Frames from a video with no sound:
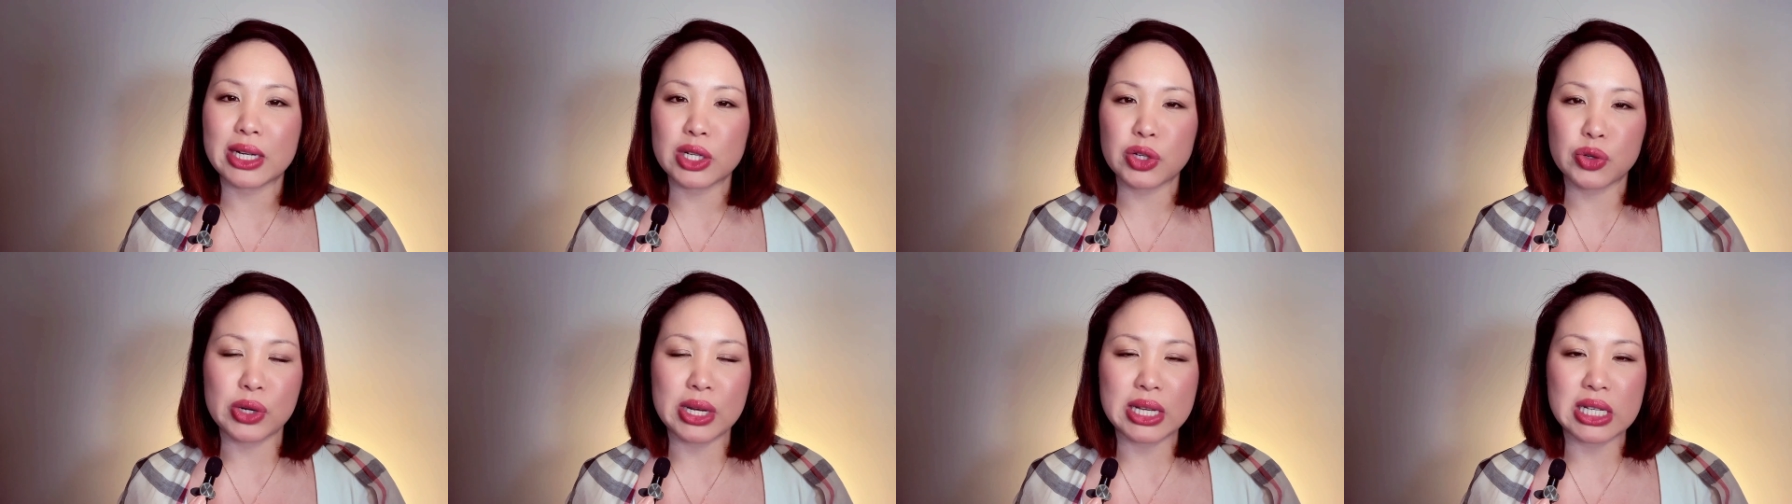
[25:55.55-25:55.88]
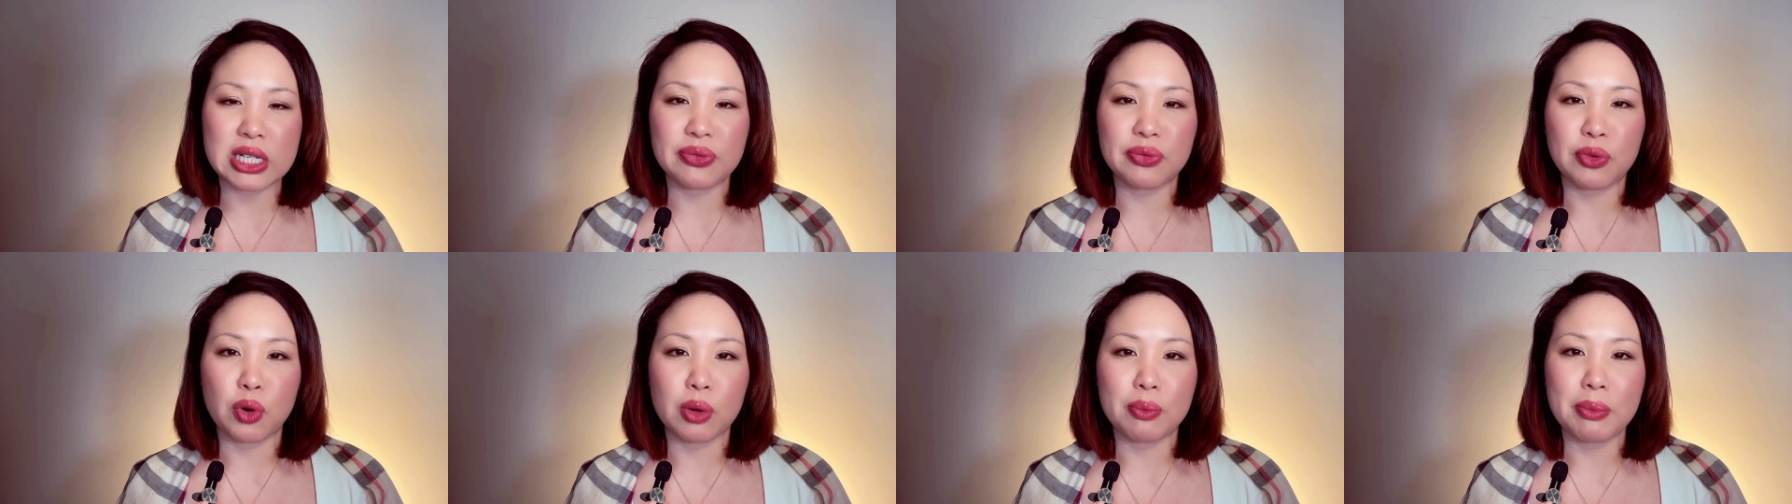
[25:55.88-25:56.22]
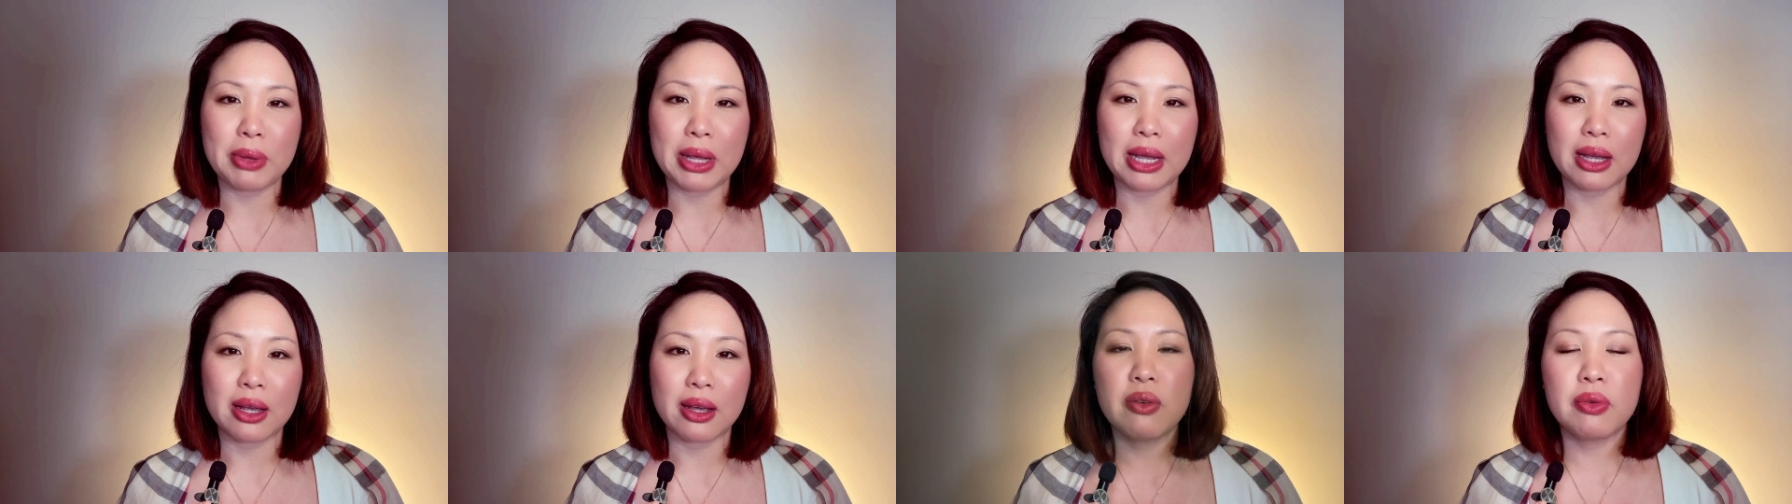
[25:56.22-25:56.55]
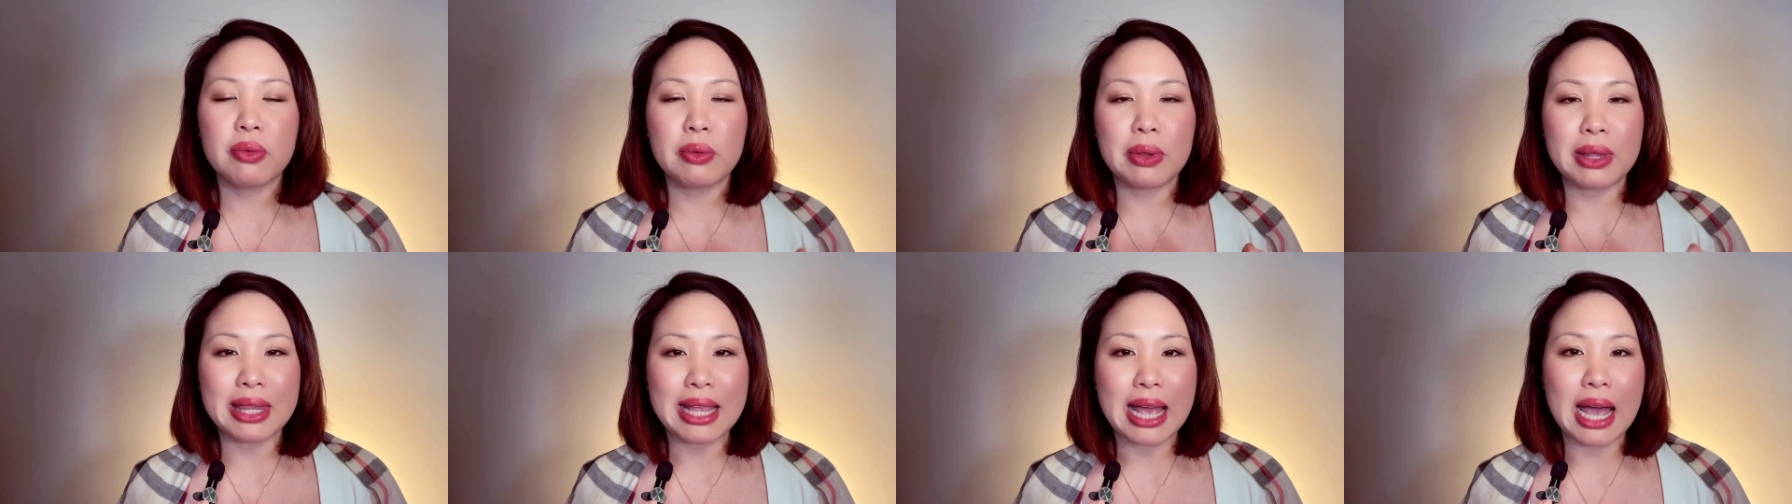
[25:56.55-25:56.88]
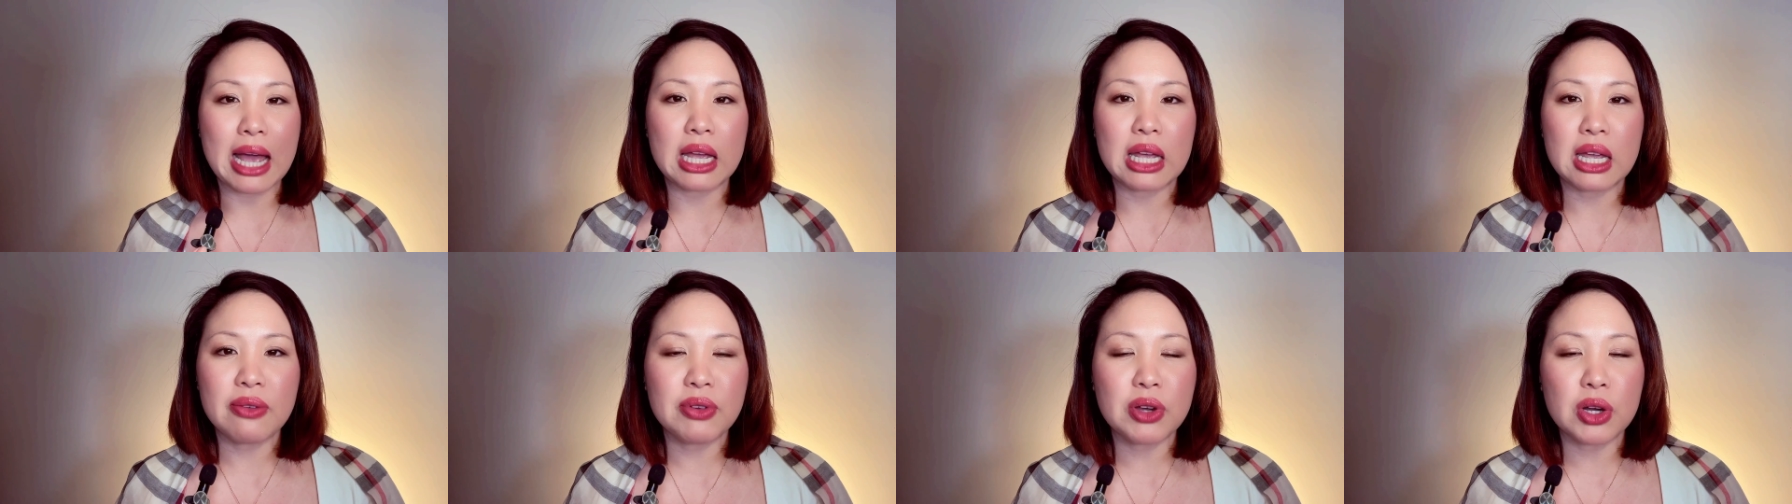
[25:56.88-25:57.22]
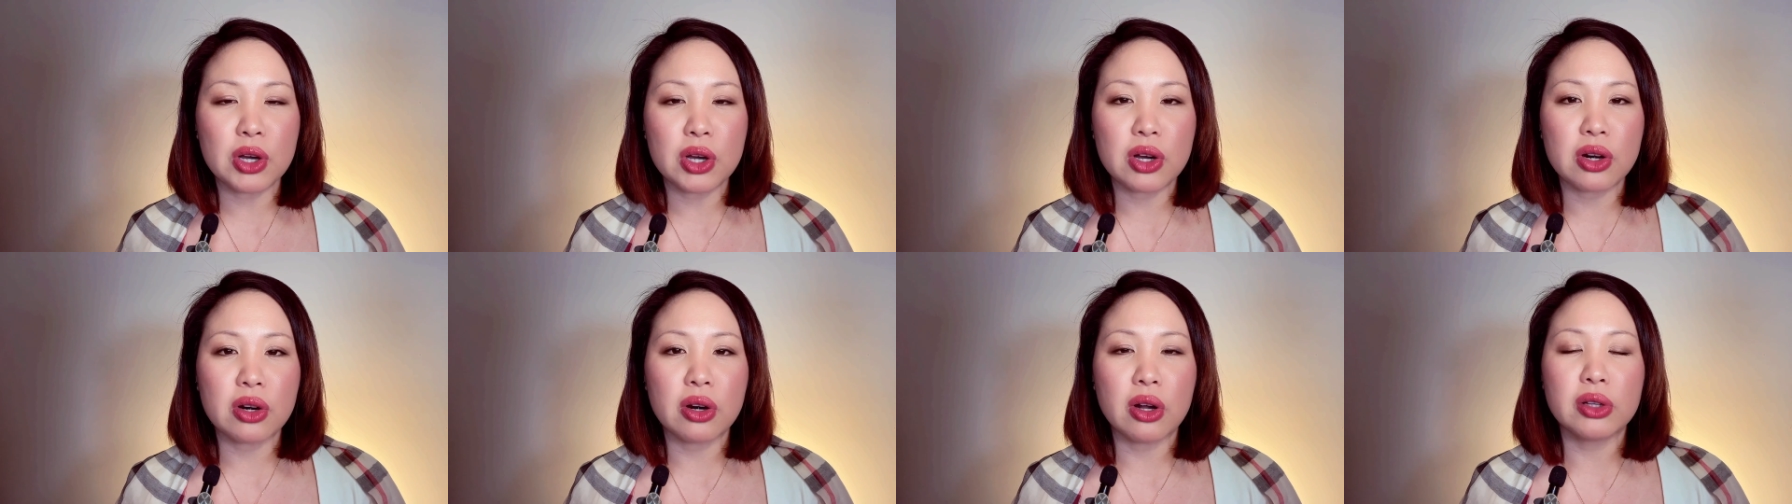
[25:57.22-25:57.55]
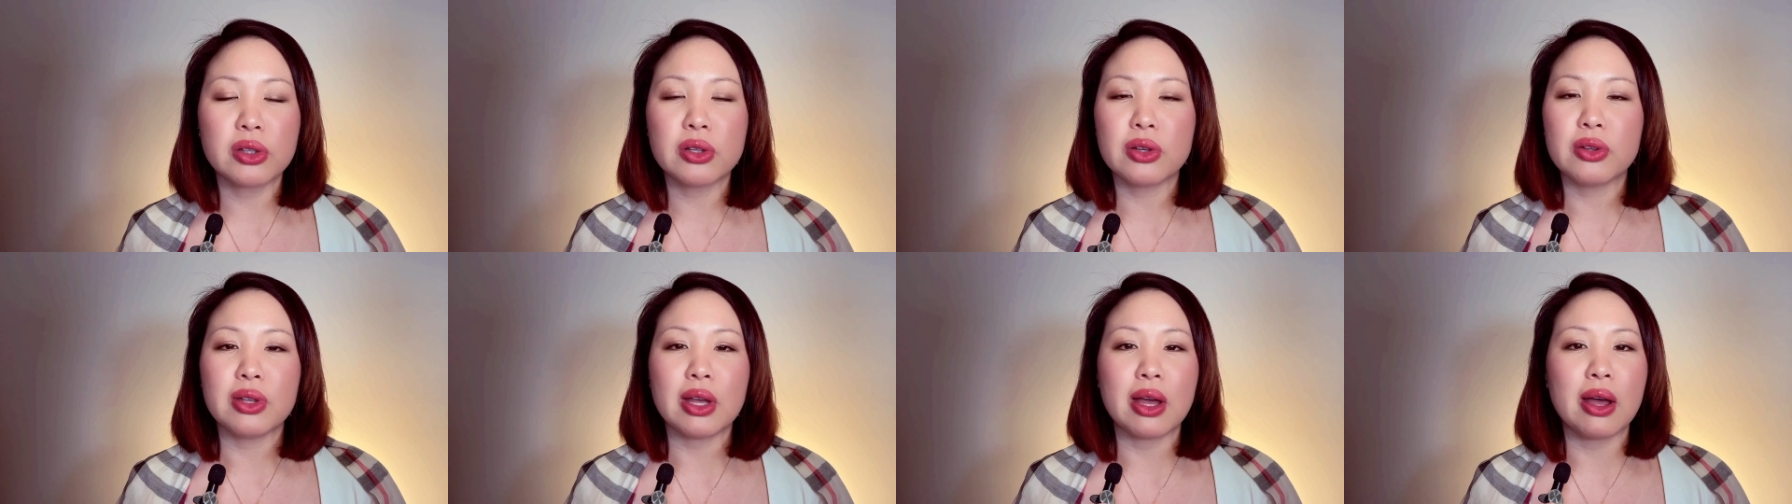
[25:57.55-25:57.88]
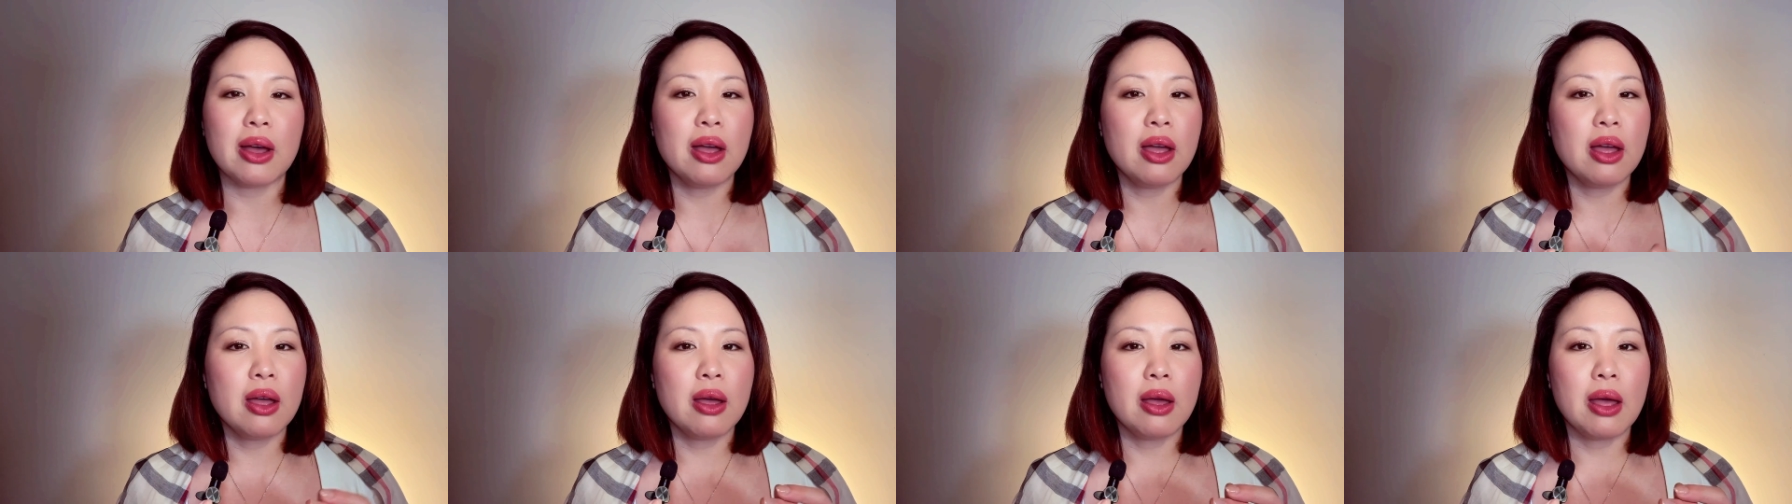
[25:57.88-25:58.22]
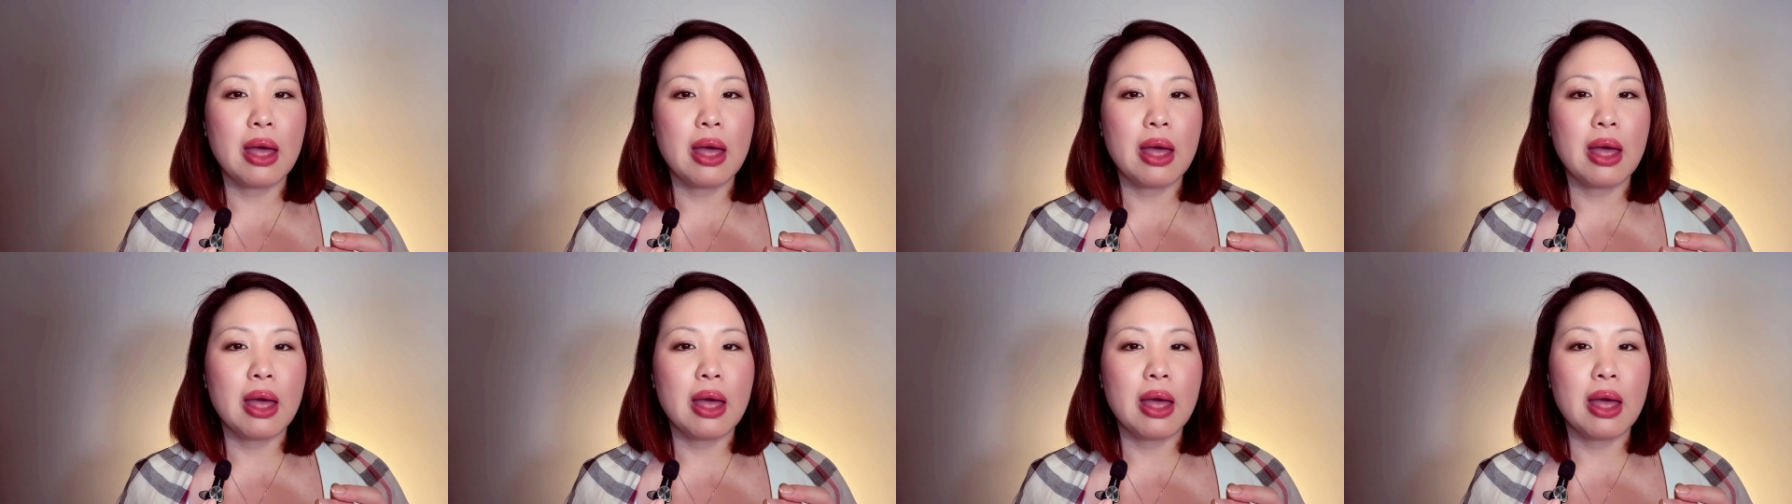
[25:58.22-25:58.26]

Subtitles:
transforming from the naive good girl to the